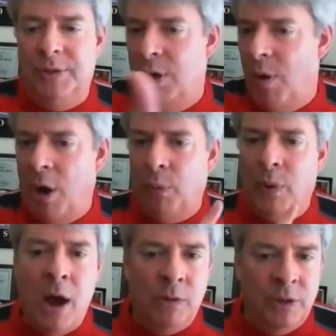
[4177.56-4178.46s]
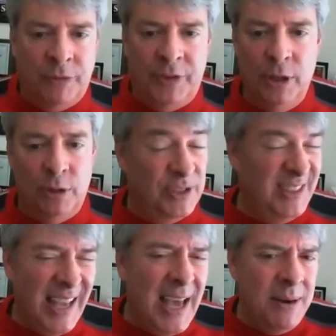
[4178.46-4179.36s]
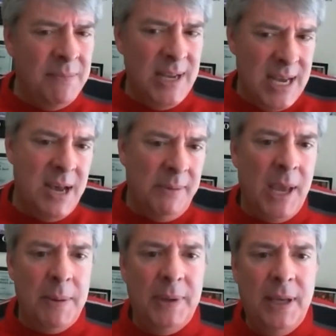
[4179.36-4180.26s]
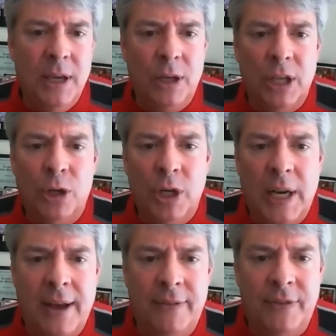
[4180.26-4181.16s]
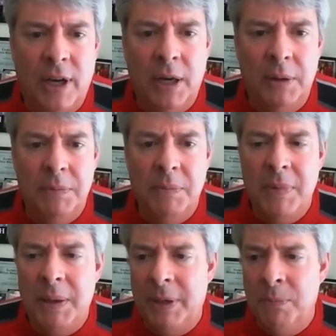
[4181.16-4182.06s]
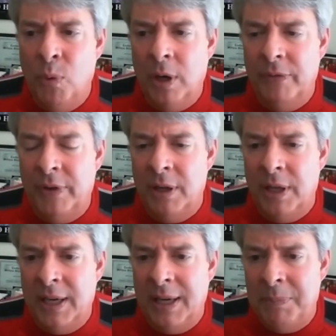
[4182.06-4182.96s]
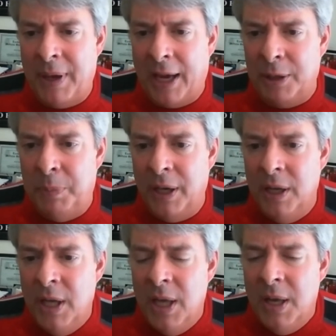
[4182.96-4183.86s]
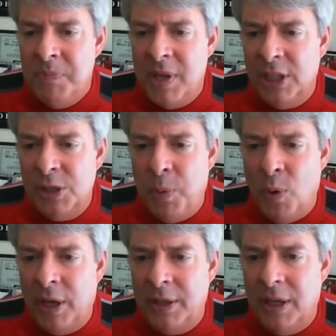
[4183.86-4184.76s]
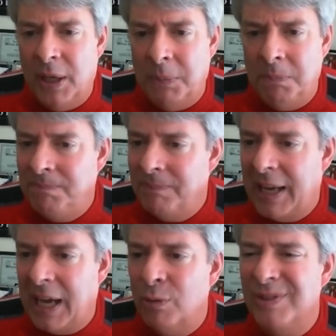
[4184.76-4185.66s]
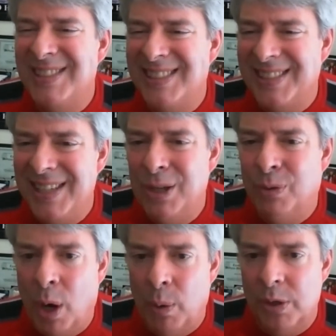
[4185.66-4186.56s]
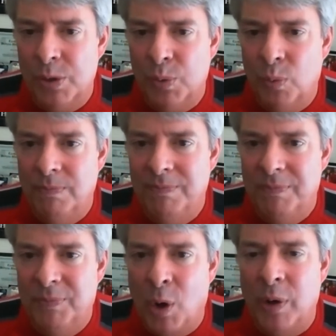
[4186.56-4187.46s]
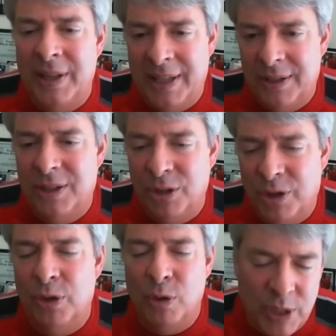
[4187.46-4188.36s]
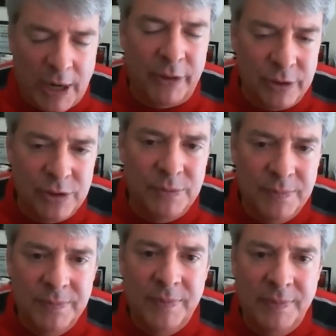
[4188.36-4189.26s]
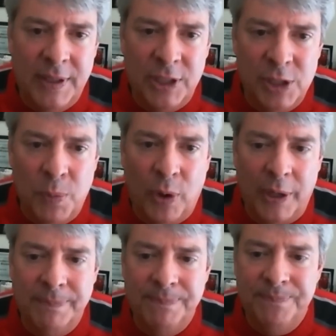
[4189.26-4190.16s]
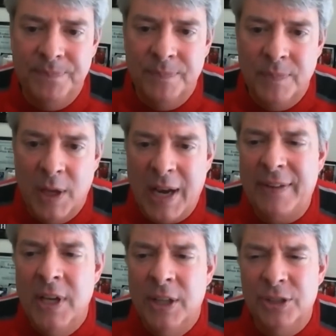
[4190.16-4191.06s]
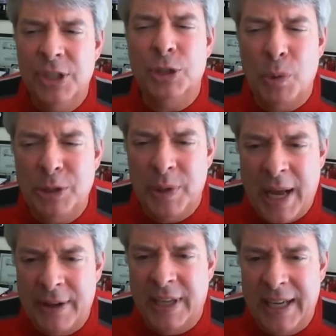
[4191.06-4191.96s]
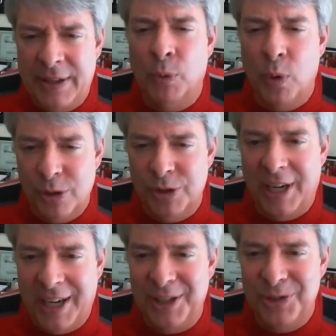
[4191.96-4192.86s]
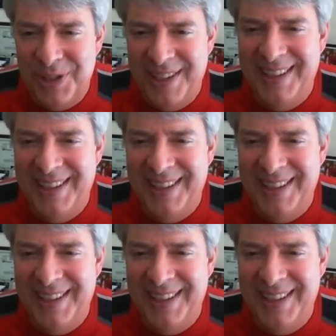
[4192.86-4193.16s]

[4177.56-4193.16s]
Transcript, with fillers: you know, around the fields, then eh, maybe it, it, could have uh, maybe more of a, an impact. But at this point, um, I, I, don't see growers going to th those efforts at this point. It'd have the situation would have to get even worse than it is.